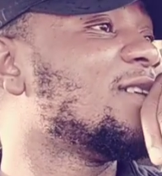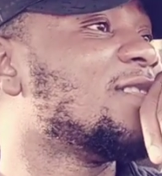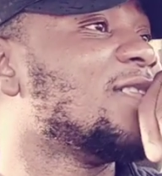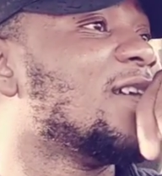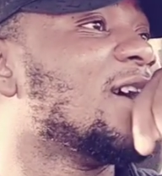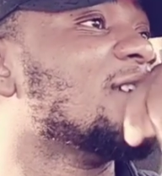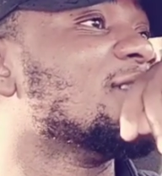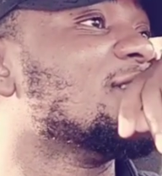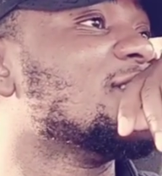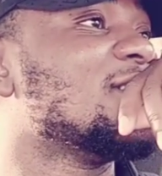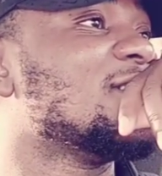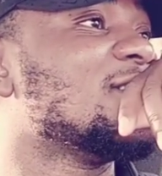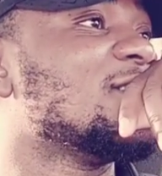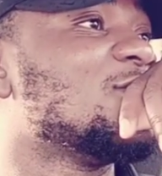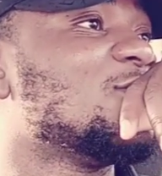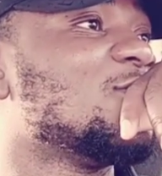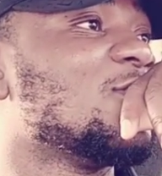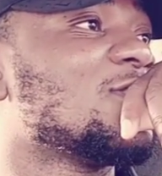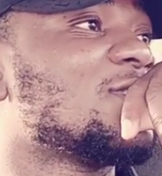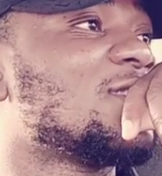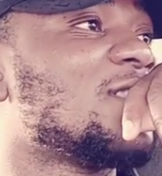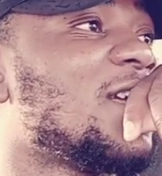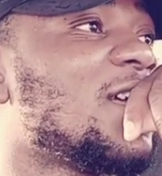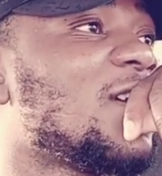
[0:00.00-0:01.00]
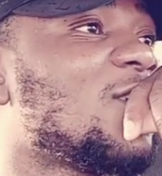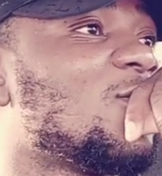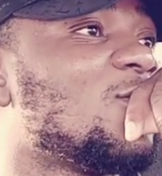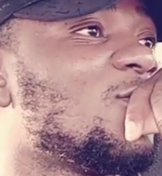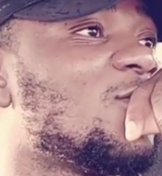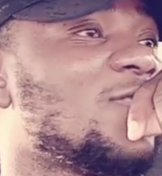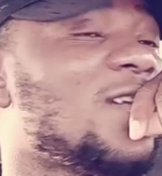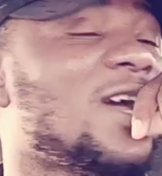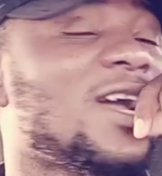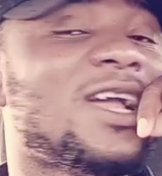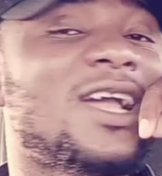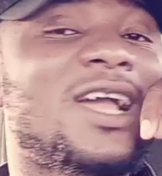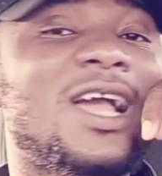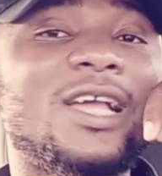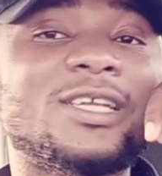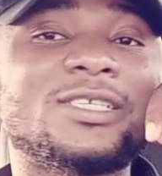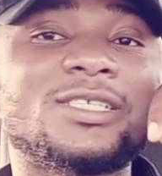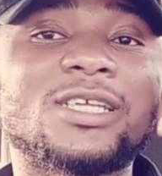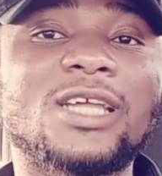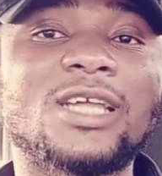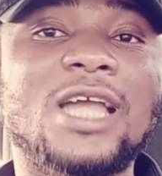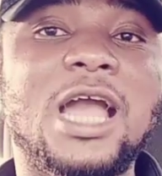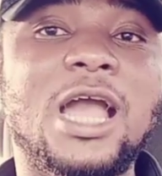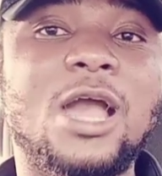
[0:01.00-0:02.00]
that this is just like another
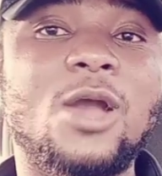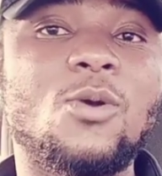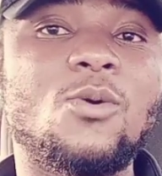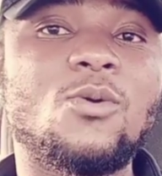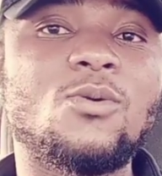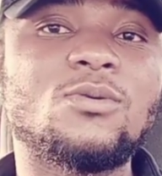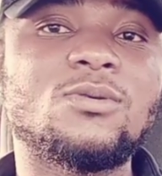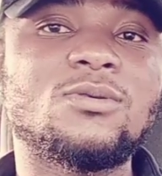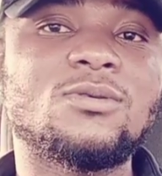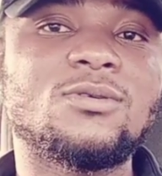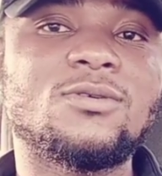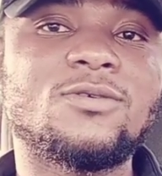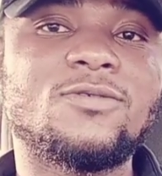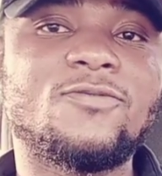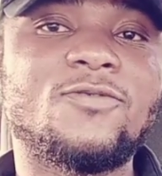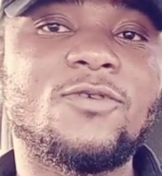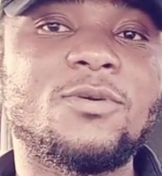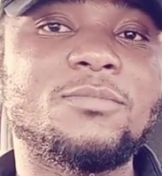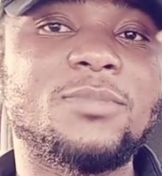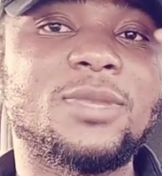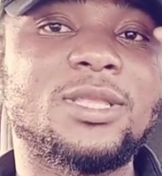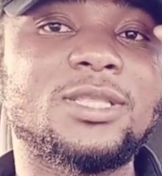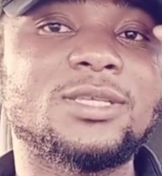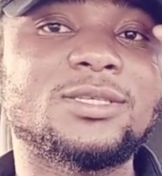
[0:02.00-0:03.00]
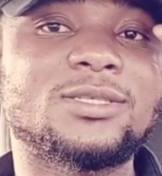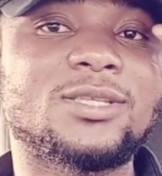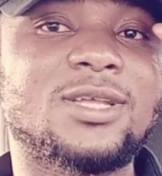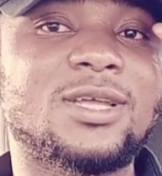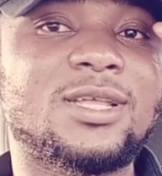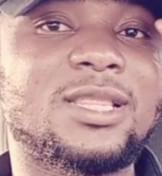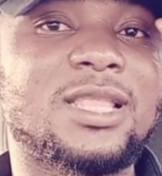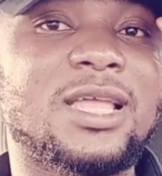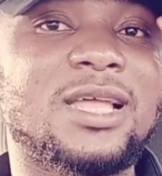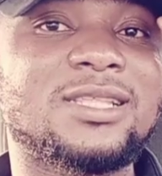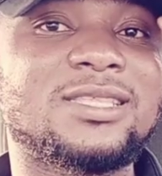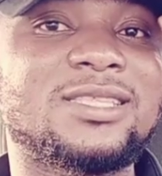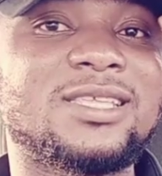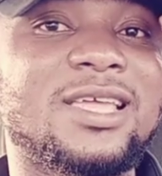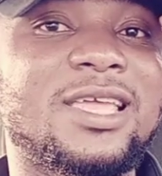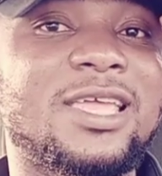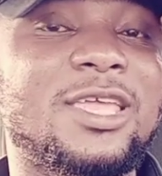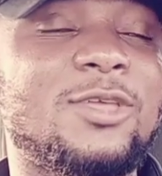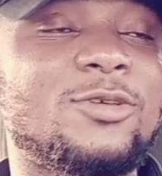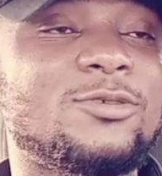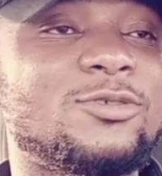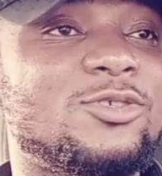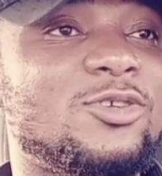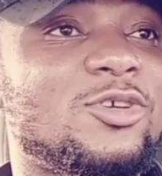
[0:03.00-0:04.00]
cash cow for minister, that
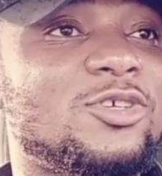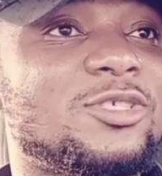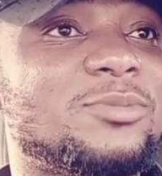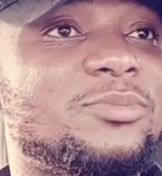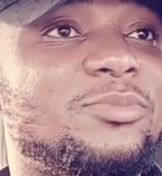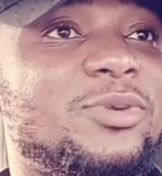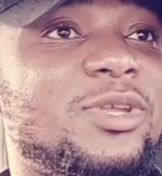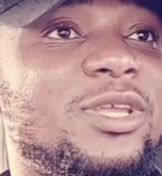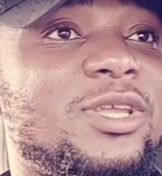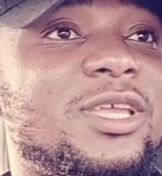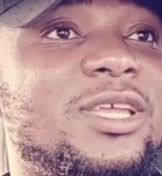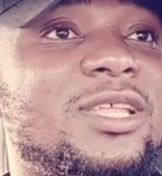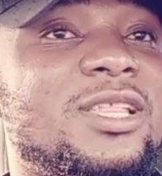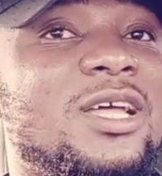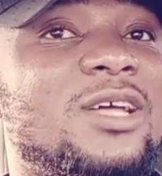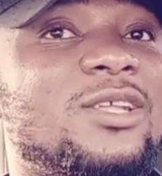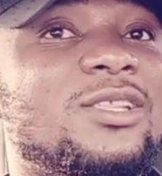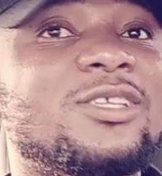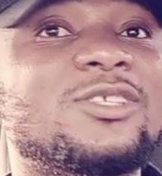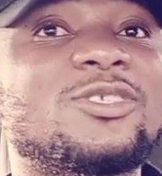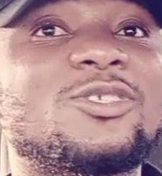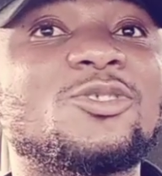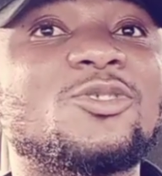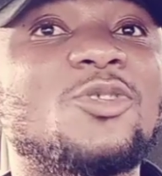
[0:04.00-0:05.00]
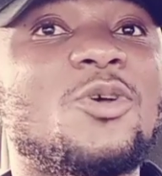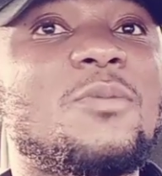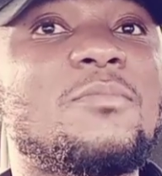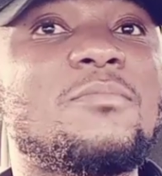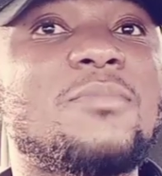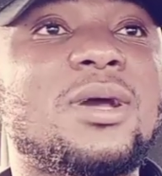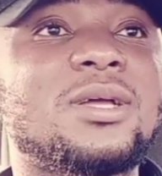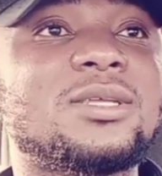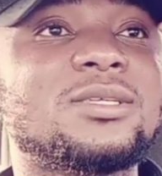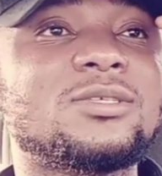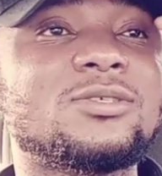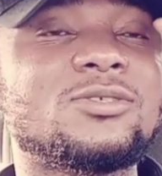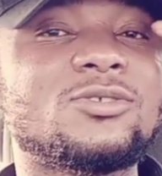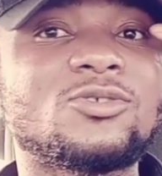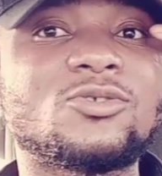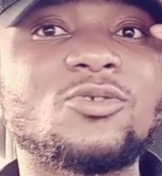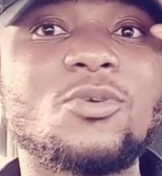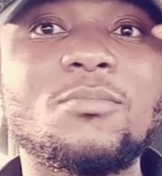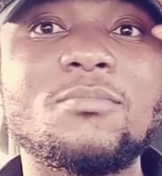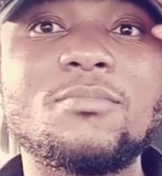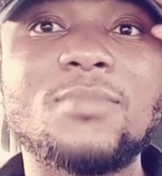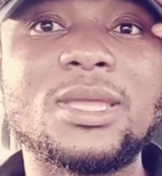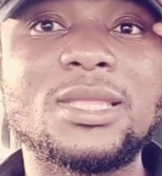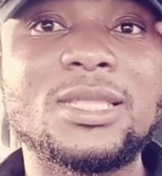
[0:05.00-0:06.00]
you're just bringing out these numbers.
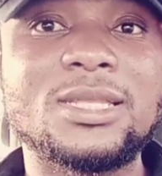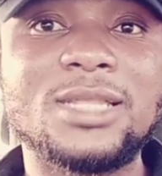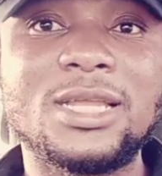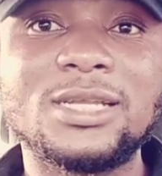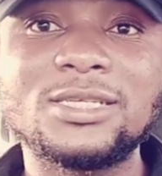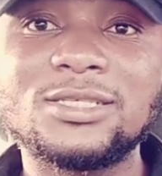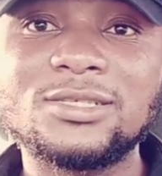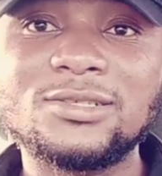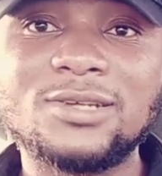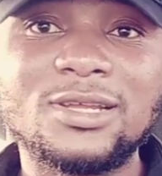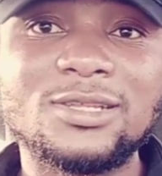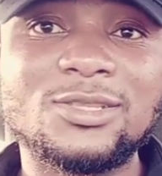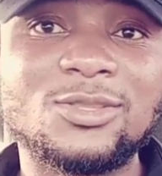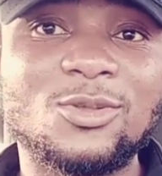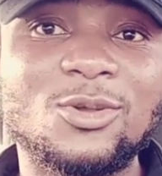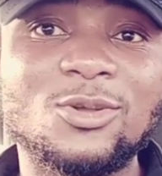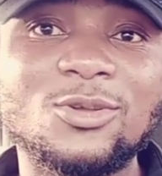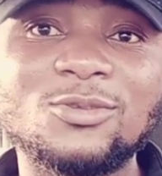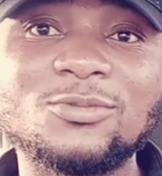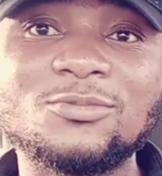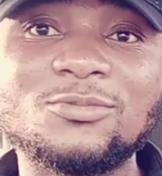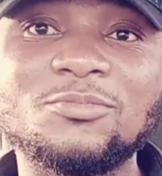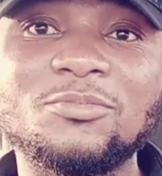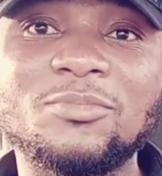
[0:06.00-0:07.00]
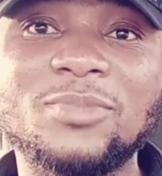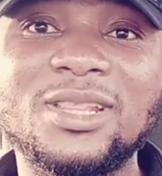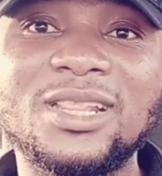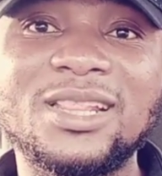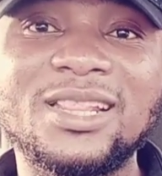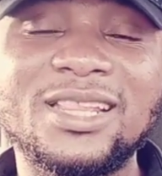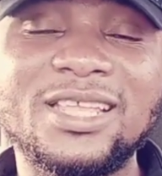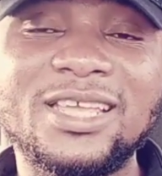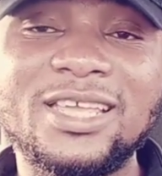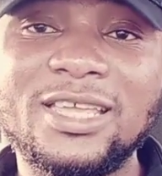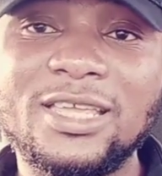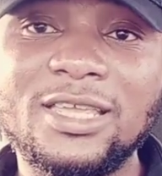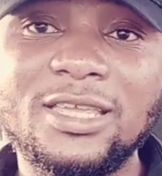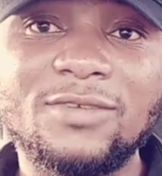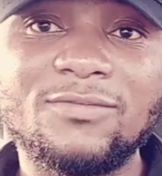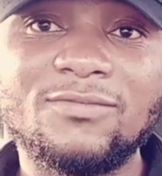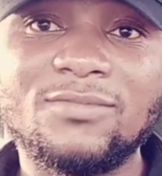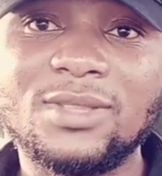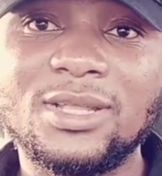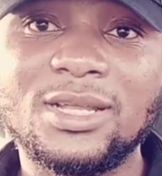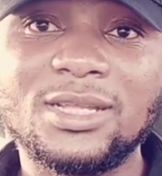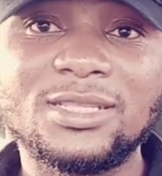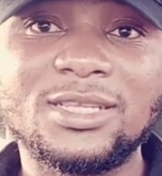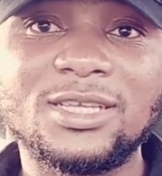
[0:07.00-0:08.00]
So many Nigerians don't
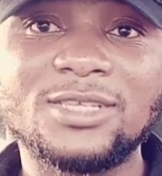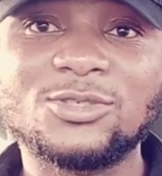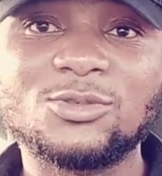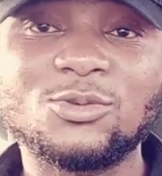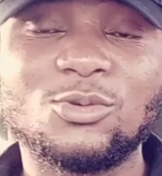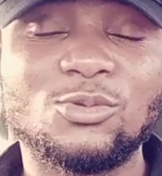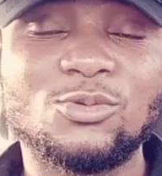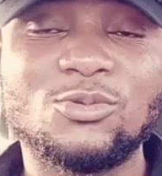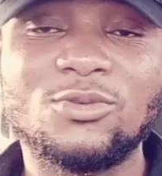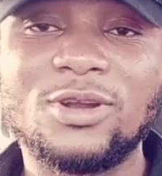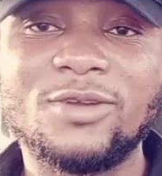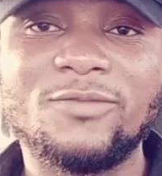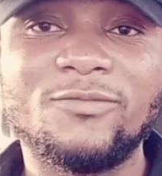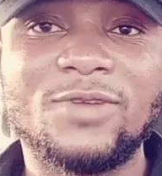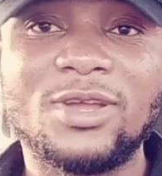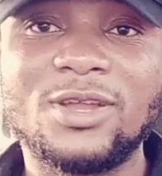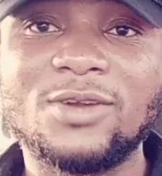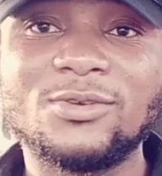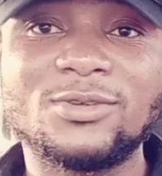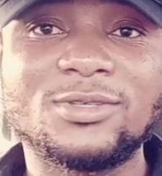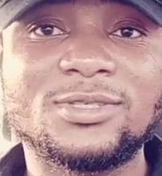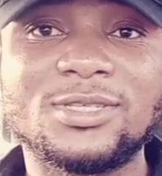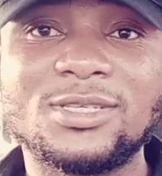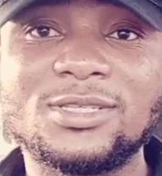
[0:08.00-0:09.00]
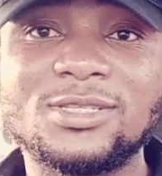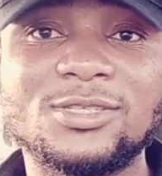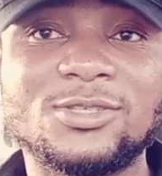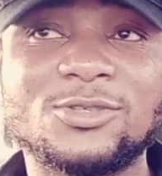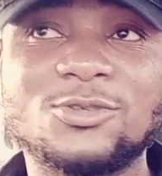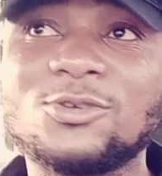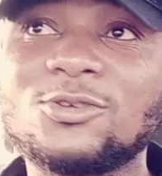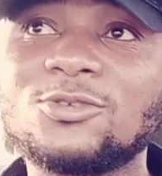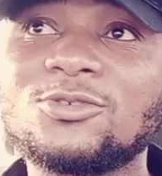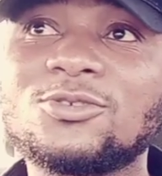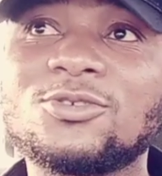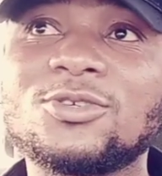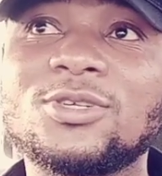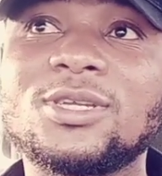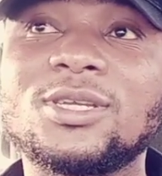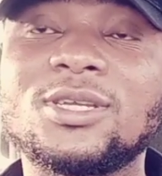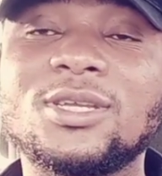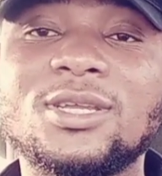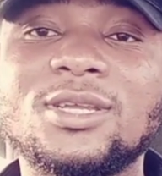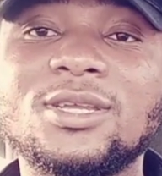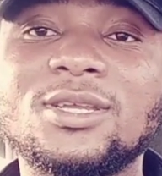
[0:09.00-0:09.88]
believe that there's coronavirus in this country.